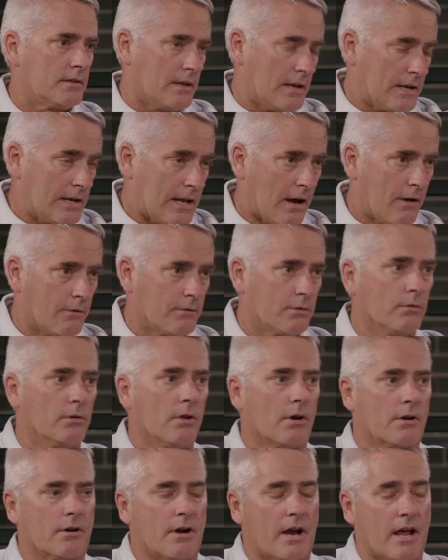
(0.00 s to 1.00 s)
now no
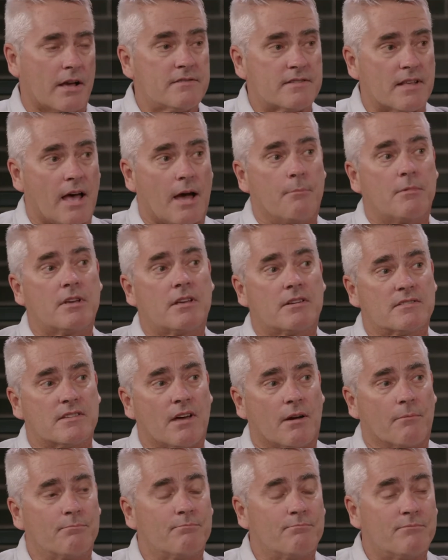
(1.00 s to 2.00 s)
longer has that, because
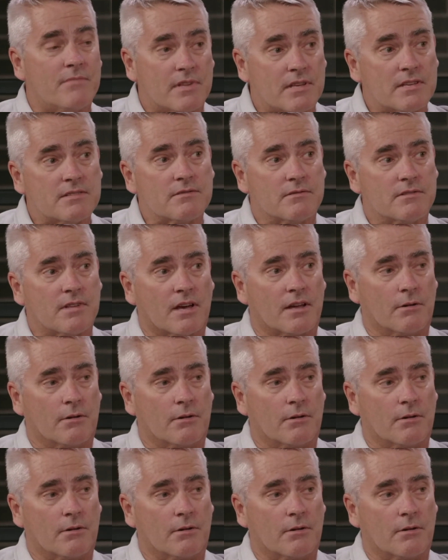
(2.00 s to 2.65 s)
that isn't, I